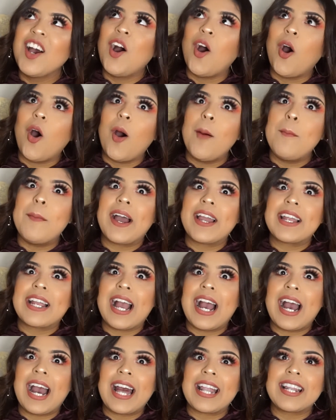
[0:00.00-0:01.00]
Oh my
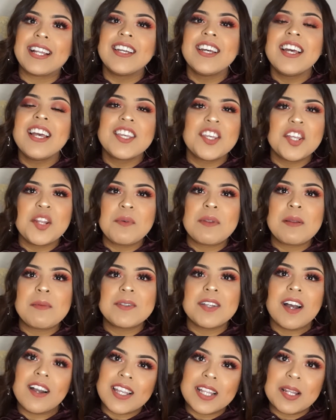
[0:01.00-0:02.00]
god, you know what I'm
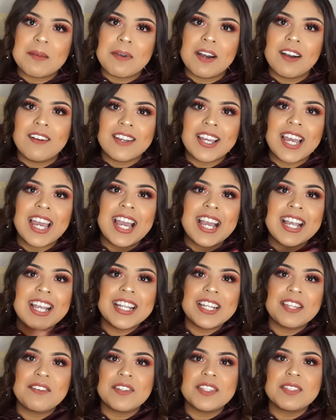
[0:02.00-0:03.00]
talking about. Okay, I
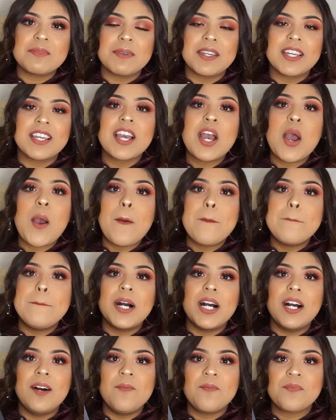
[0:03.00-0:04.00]
can't even speak.
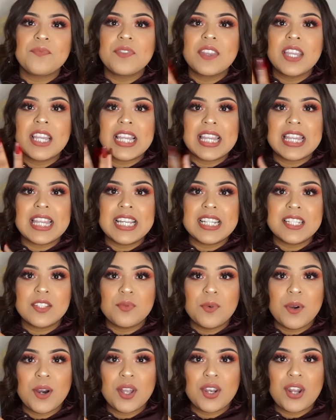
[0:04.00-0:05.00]
But this
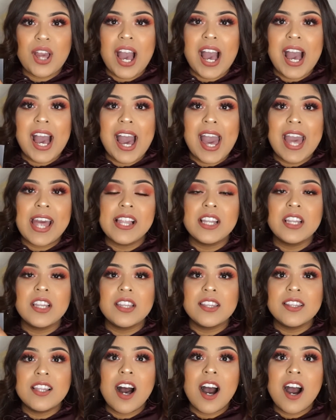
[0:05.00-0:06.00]
one I
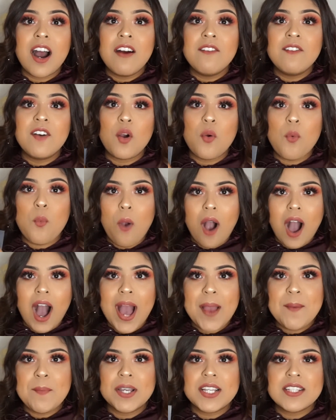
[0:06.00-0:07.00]
love.
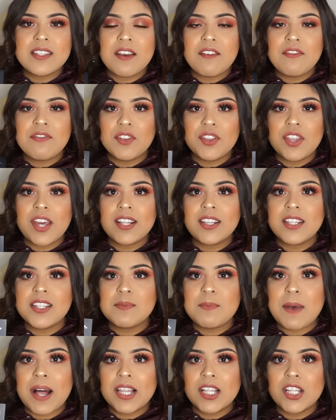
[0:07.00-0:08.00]
Why? Because I feel like
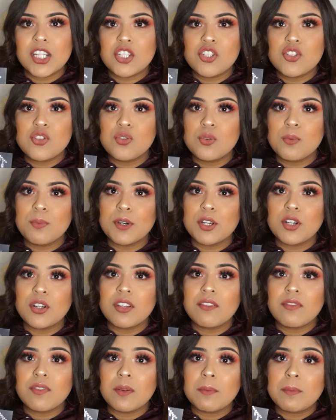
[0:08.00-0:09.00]
this palette is super
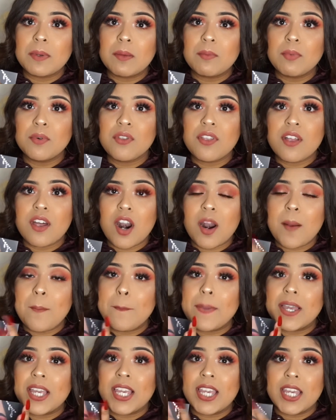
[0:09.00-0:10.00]
good for people that are
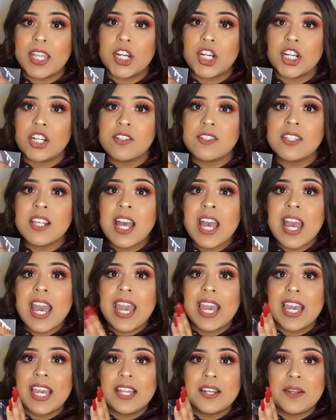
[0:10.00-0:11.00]
beginners
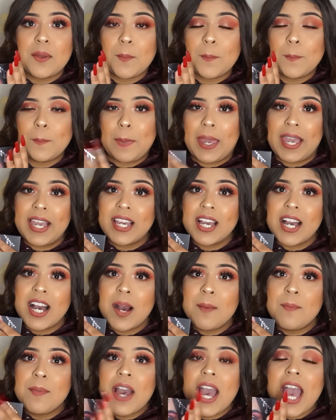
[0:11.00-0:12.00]
in
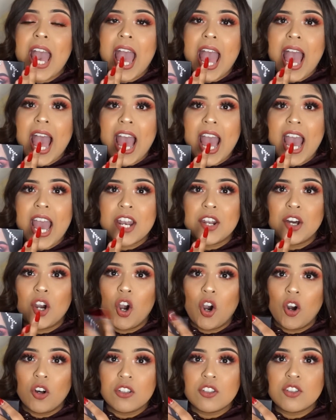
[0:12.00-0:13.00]
makeup, and
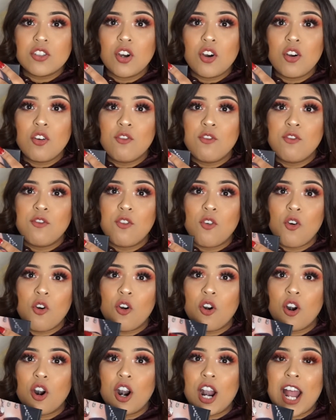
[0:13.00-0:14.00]
also
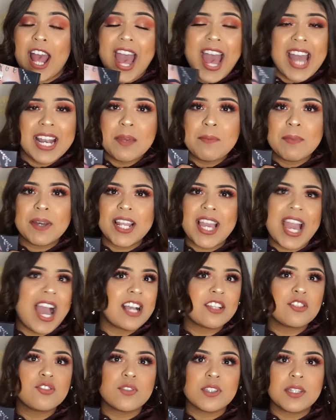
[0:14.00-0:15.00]
for anybody
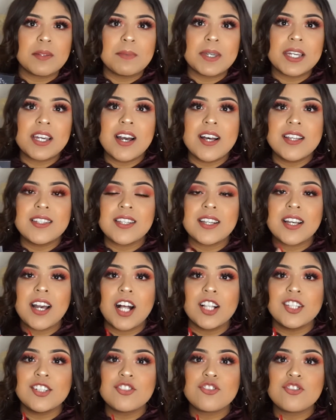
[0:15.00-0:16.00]
actually, because the
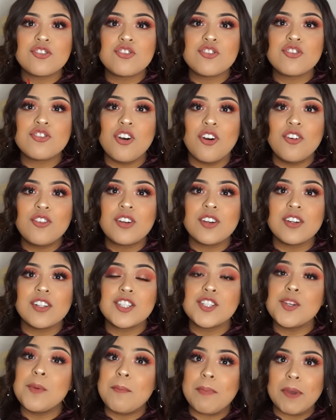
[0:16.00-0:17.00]
colors are so good
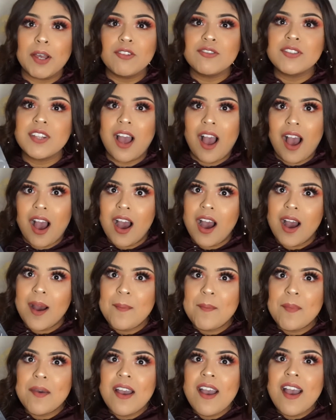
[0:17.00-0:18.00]
to build
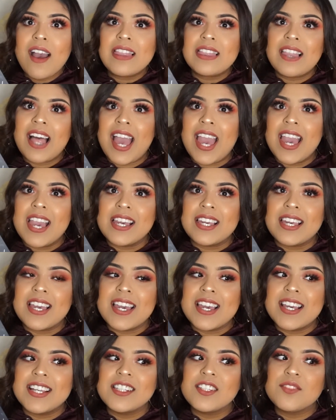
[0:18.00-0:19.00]
up. Like,
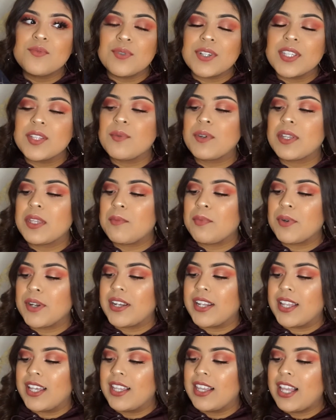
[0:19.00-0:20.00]
it's really
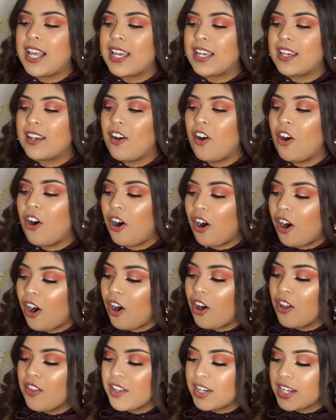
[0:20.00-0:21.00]
pretty. Like,
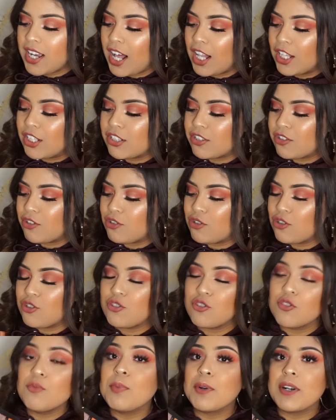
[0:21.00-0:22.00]
all the colors are
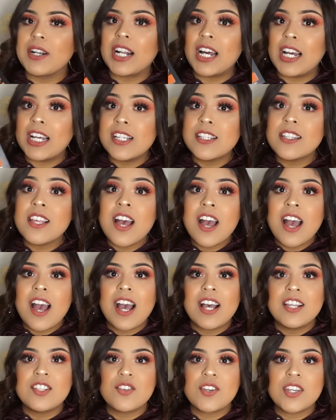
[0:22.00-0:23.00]
super nice.
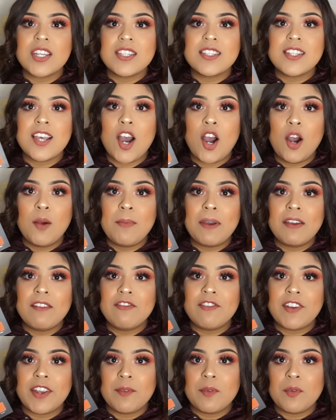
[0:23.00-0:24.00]
As you can tell, my
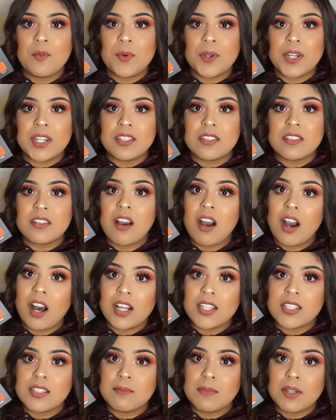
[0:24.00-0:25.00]
favorite one is
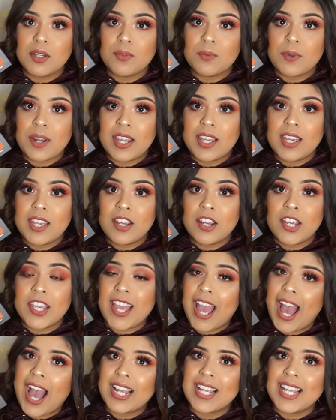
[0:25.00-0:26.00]
Cosmo right here.
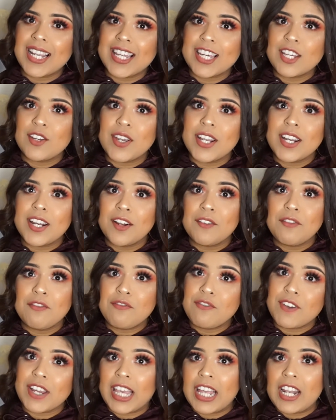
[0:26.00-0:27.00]
Yeah, I kind of created a
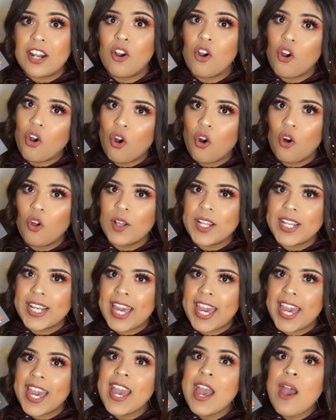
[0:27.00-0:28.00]
freaking hole in
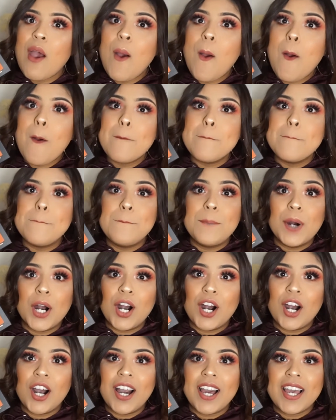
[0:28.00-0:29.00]
it,
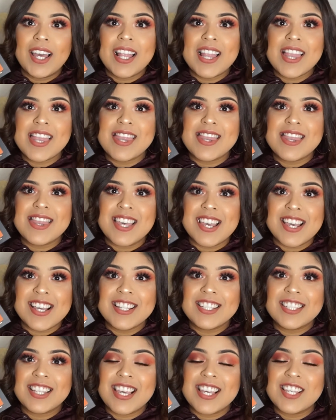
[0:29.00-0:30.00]
but
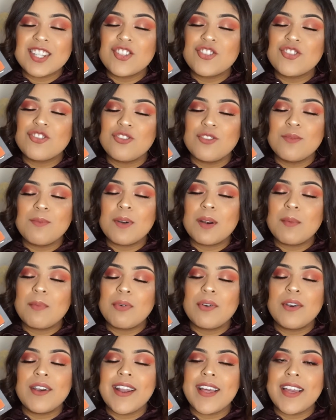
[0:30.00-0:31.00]
this is super
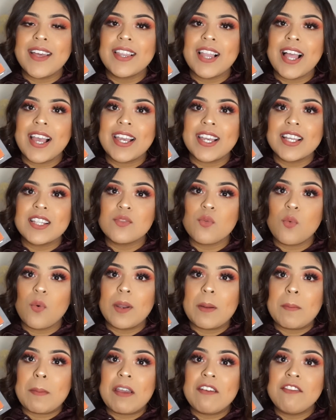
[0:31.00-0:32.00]
pretty. Like, it's
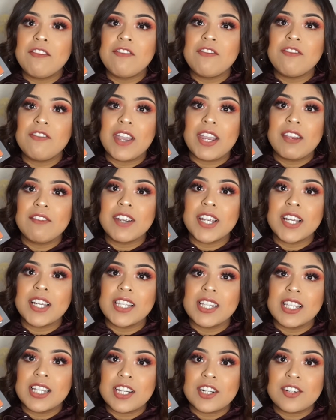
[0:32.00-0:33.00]
one of my favorite
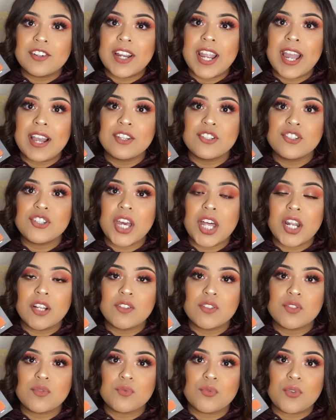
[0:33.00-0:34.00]
glittery
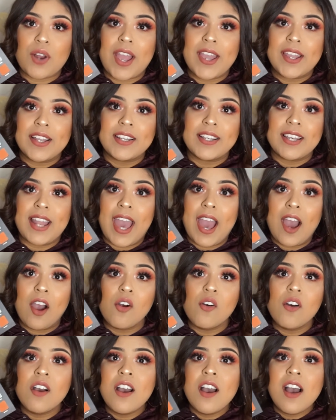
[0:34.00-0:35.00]
eyeshadows right
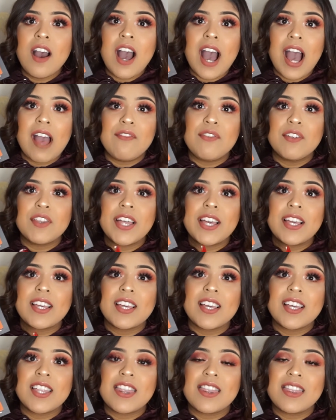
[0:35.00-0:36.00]
now. I feel
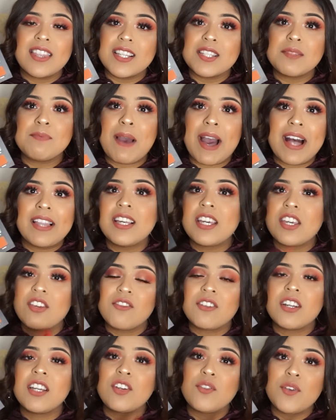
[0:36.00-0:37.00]
like this palette, you
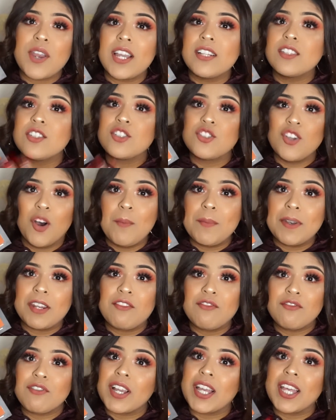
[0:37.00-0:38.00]
can create so many
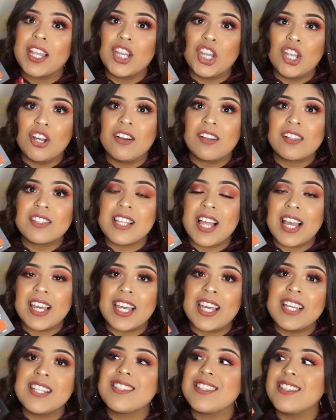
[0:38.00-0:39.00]
freaking looks.
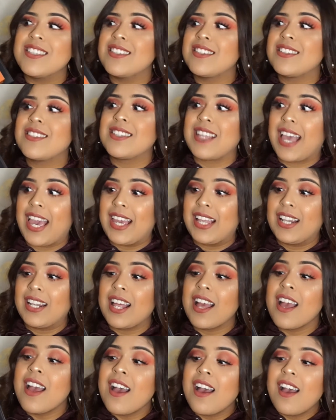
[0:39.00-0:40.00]
Like, it's insane.